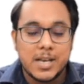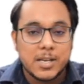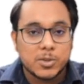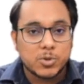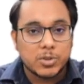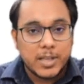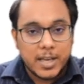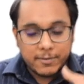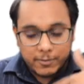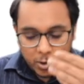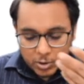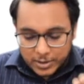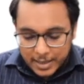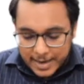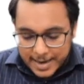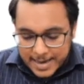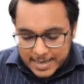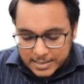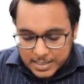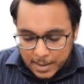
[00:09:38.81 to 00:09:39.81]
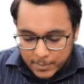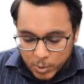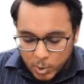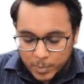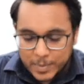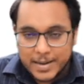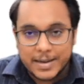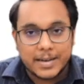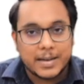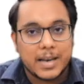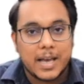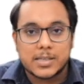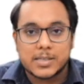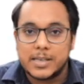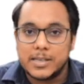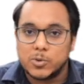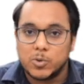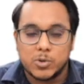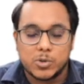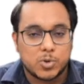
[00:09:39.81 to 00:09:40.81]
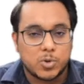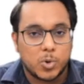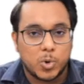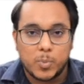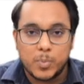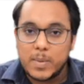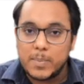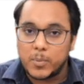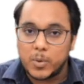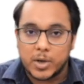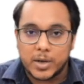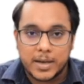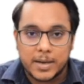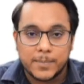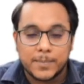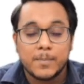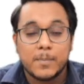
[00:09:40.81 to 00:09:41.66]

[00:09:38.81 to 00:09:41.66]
So therefore, the age appropriate class is also to be put in.